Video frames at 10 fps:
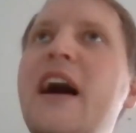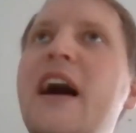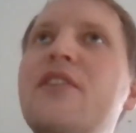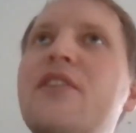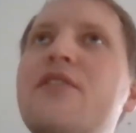
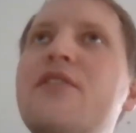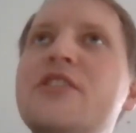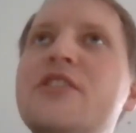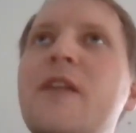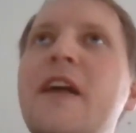the
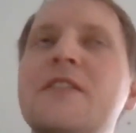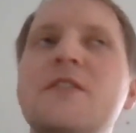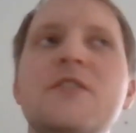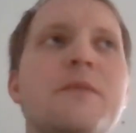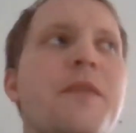friendship
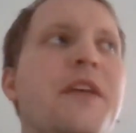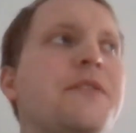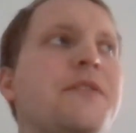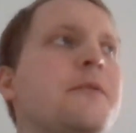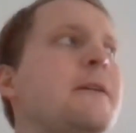relationship,
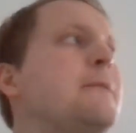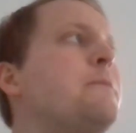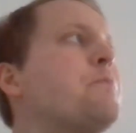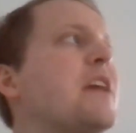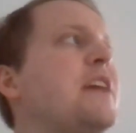then
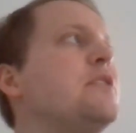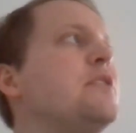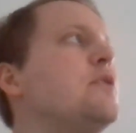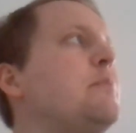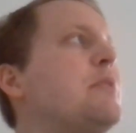when
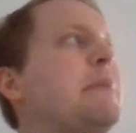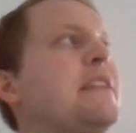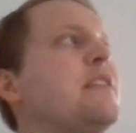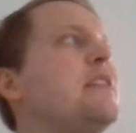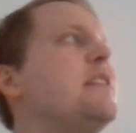you
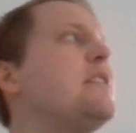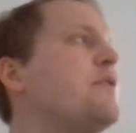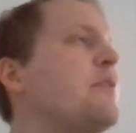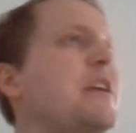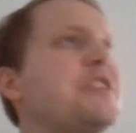implement the
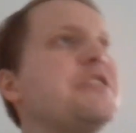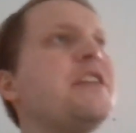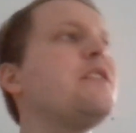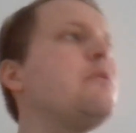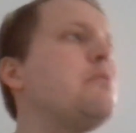confirmation
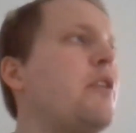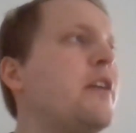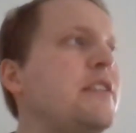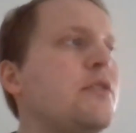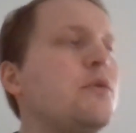at some
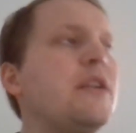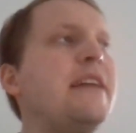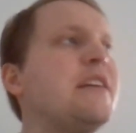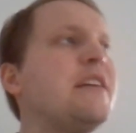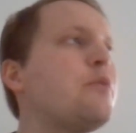point, you will
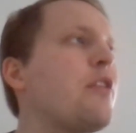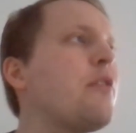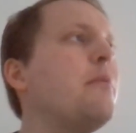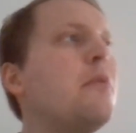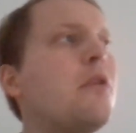end up with
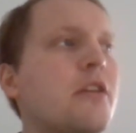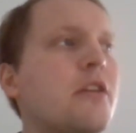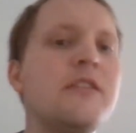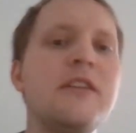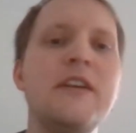
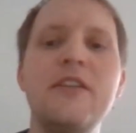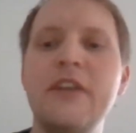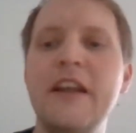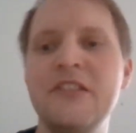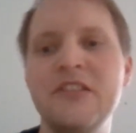more
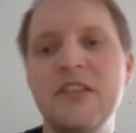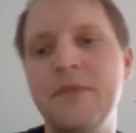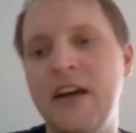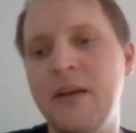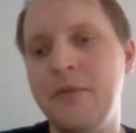relationship
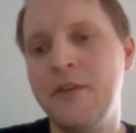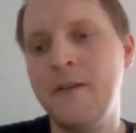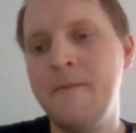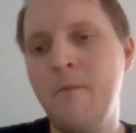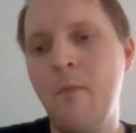types.
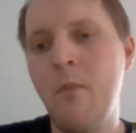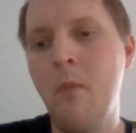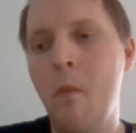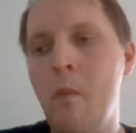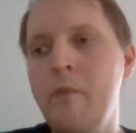
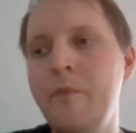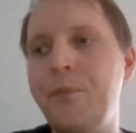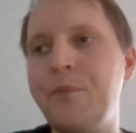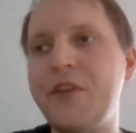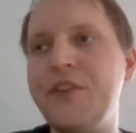
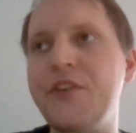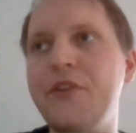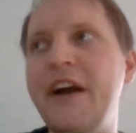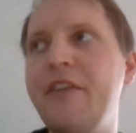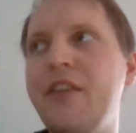So
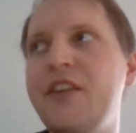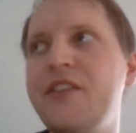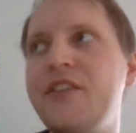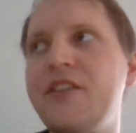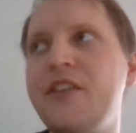having
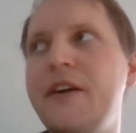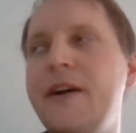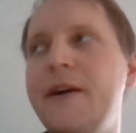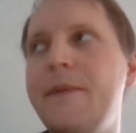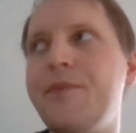this
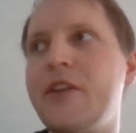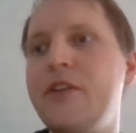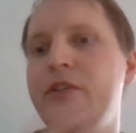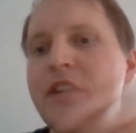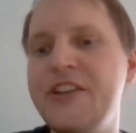
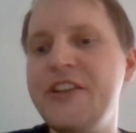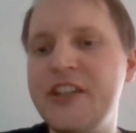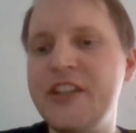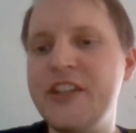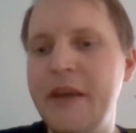
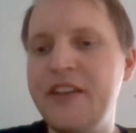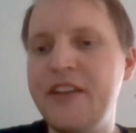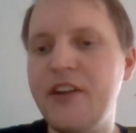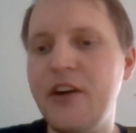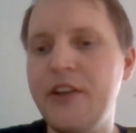relationship
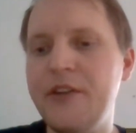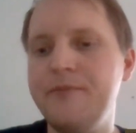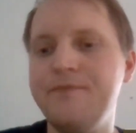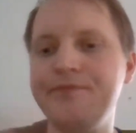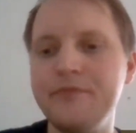based
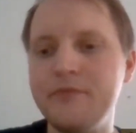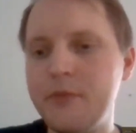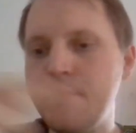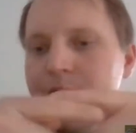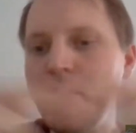on
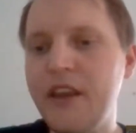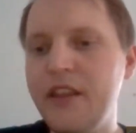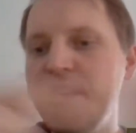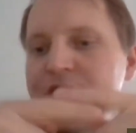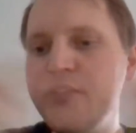
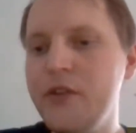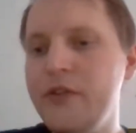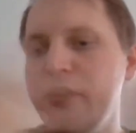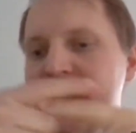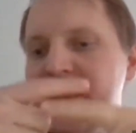these two
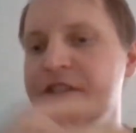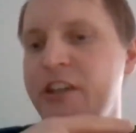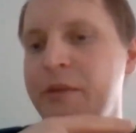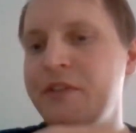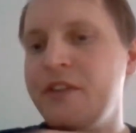
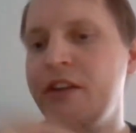relationships,